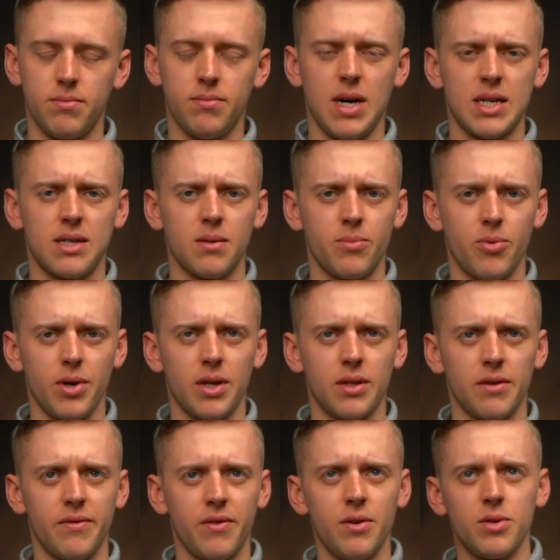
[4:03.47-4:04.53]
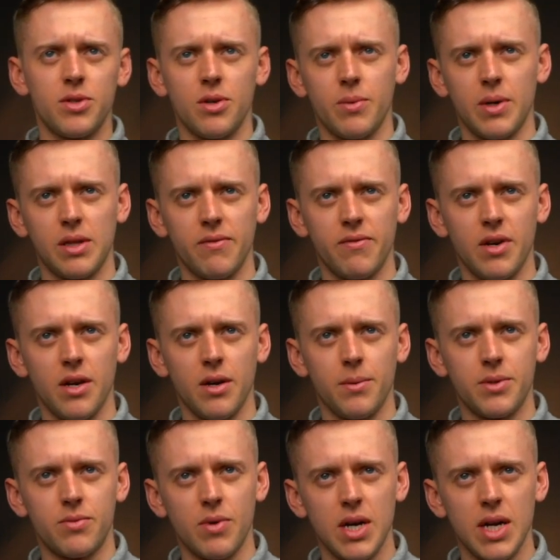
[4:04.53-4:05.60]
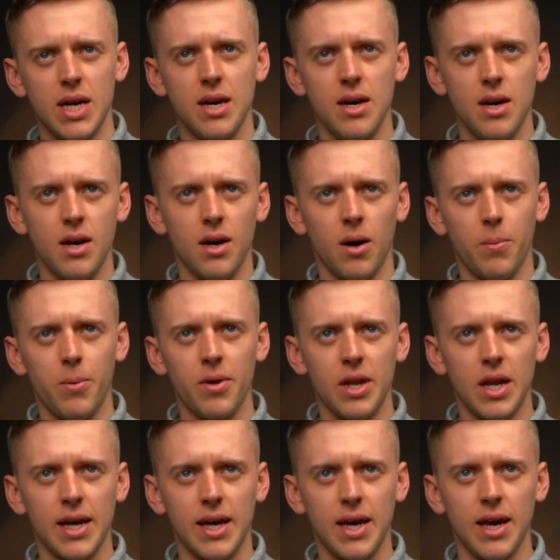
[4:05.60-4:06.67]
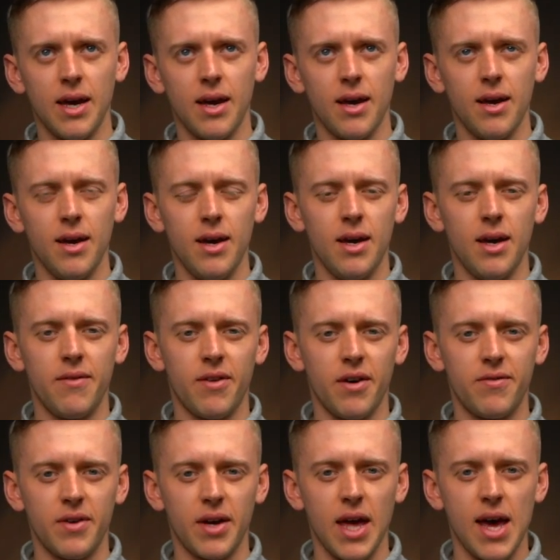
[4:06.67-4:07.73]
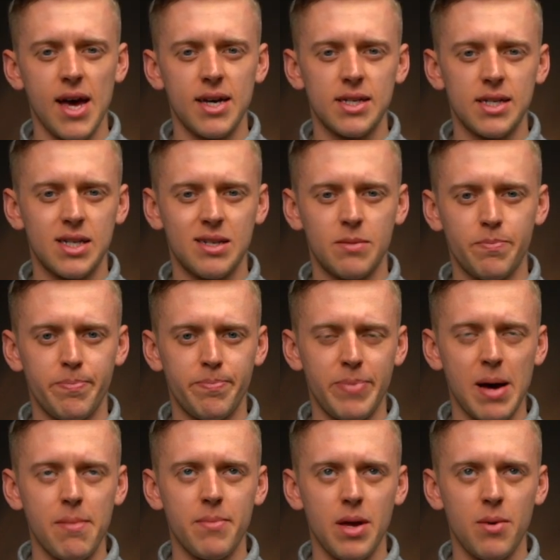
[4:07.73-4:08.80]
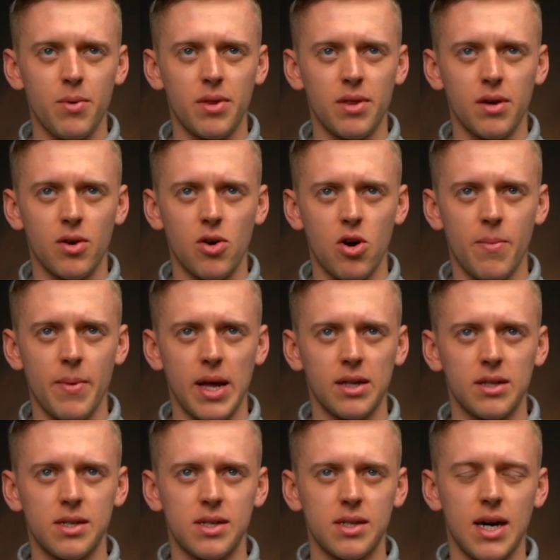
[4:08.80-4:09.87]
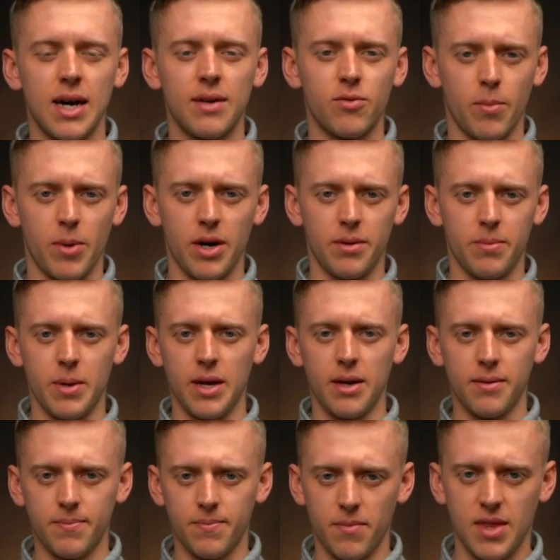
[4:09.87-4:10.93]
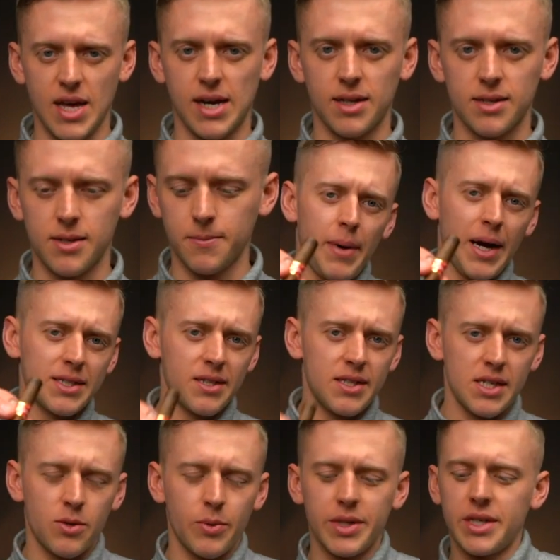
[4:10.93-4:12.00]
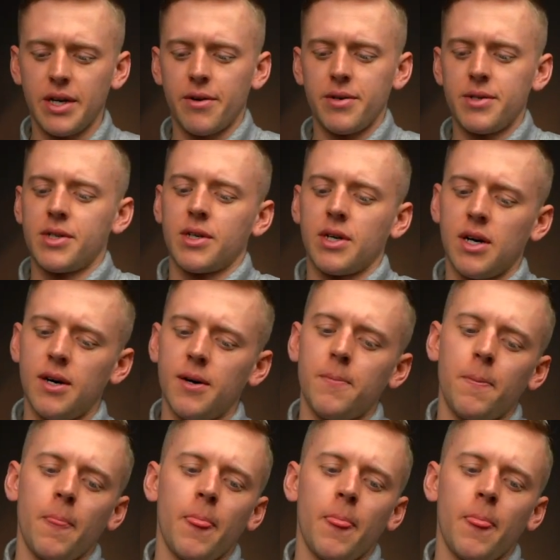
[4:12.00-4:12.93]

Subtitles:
at some point in the future when the video is ready, I'll put the link here. If I forget, spam me with comments and remind me. Thanks. Back to this Quintero cigar,